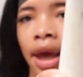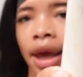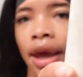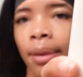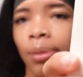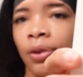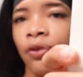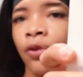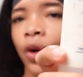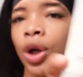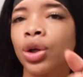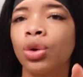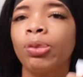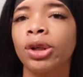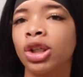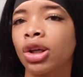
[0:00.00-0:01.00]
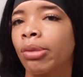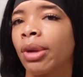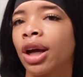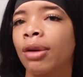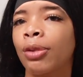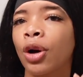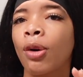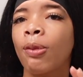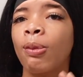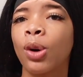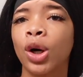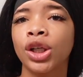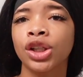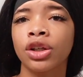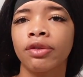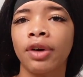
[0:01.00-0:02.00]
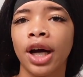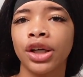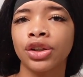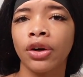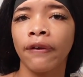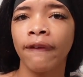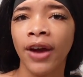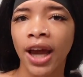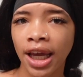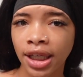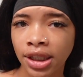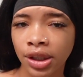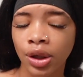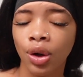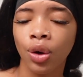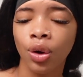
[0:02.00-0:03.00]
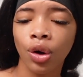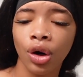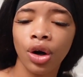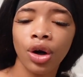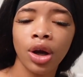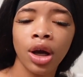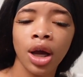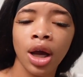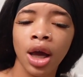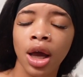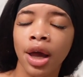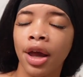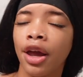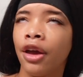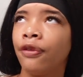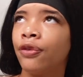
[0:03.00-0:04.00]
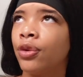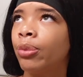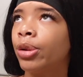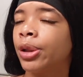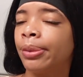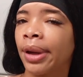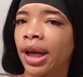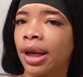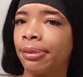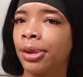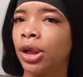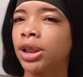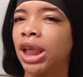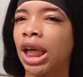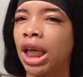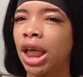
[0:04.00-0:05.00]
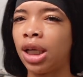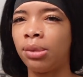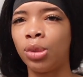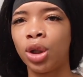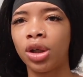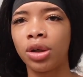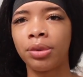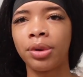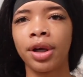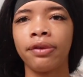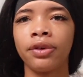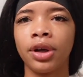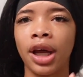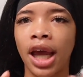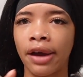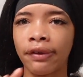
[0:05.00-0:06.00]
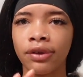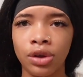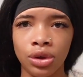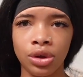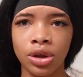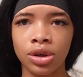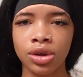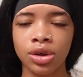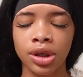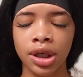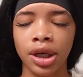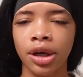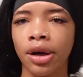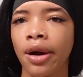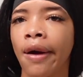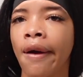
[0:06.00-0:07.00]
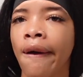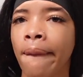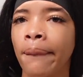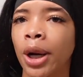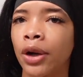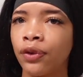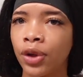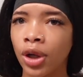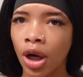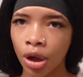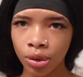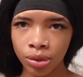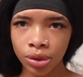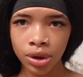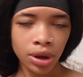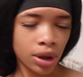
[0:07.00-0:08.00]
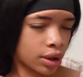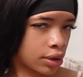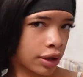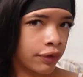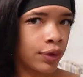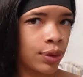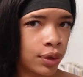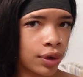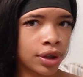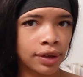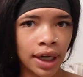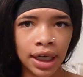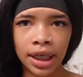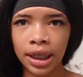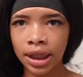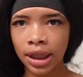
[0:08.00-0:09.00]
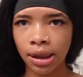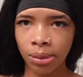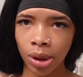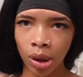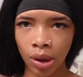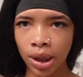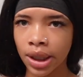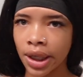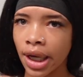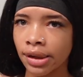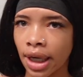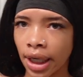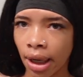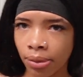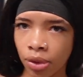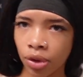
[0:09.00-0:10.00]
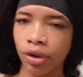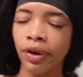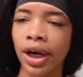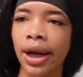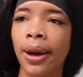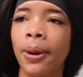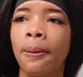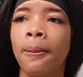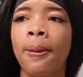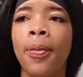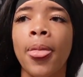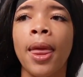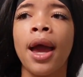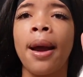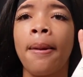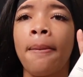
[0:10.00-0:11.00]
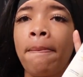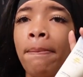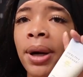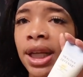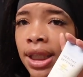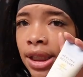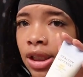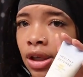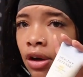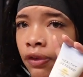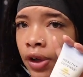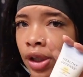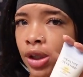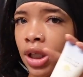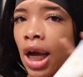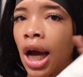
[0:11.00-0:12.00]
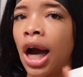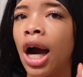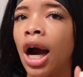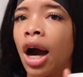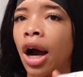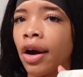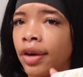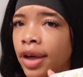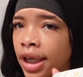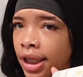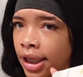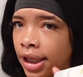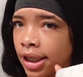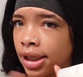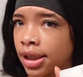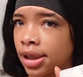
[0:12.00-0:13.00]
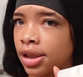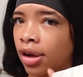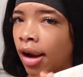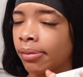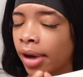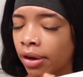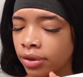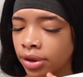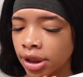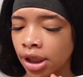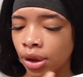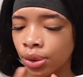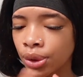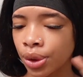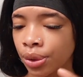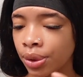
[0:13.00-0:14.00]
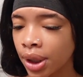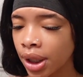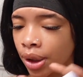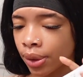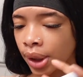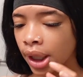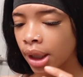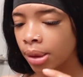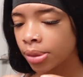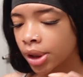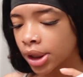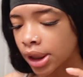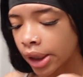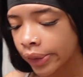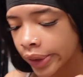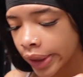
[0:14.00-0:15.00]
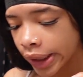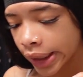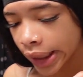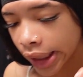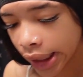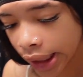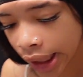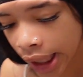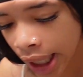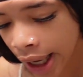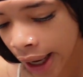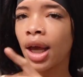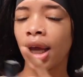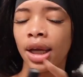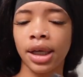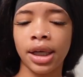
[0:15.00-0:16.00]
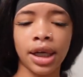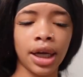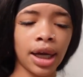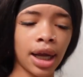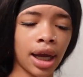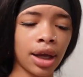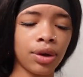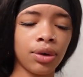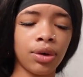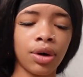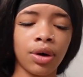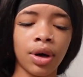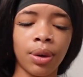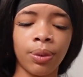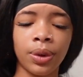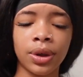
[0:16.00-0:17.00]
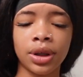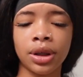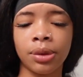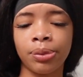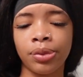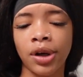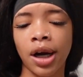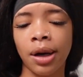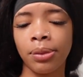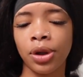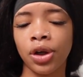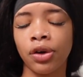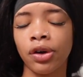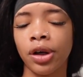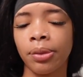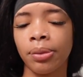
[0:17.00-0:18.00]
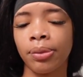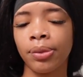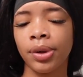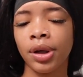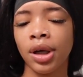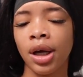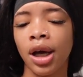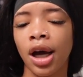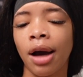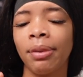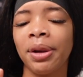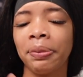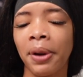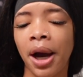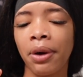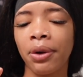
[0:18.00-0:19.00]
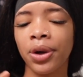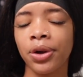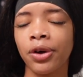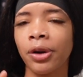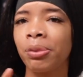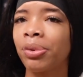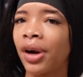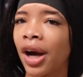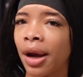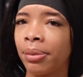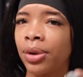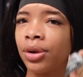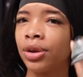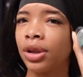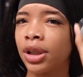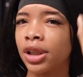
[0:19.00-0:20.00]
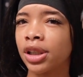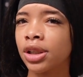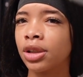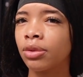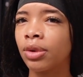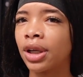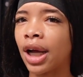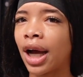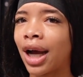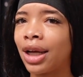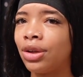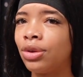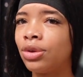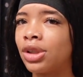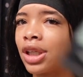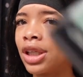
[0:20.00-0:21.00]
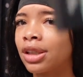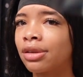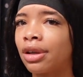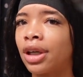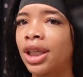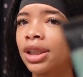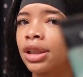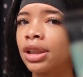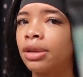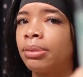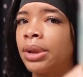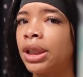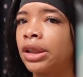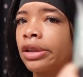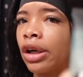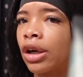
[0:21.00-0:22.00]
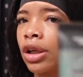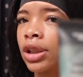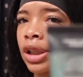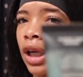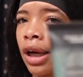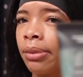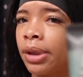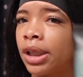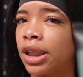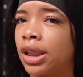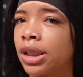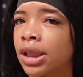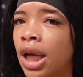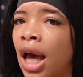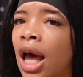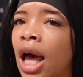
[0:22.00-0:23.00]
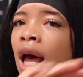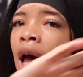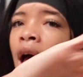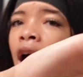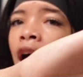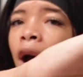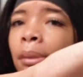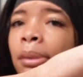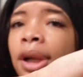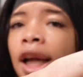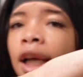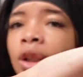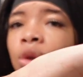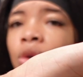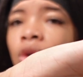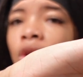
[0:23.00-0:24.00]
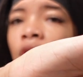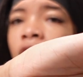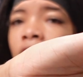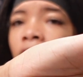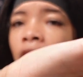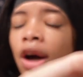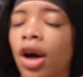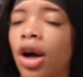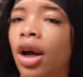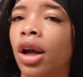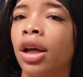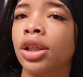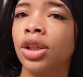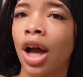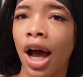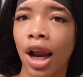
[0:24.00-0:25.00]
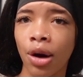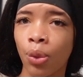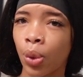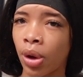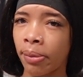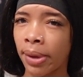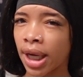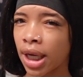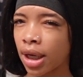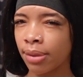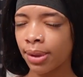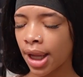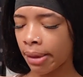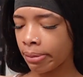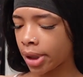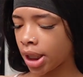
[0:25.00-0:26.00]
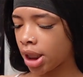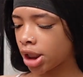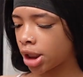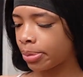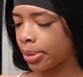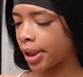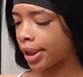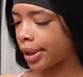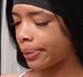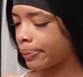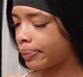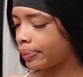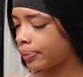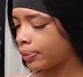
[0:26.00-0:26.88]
and before you put your makeup on, moisturize your face. Or if you put makeup on like in the morning or whatever, after you do your skincare. But if you don't do if you do it like in the middle of the day, like I'm doing right now, put this on first. I already did it, so I'm not really gonna do it on camera because I already did it. And then you go in with the Power Grip Primer. This is the one that I use. This lasted me a long time because I'm a natural girly at heart, so I don't wear makeup that much. But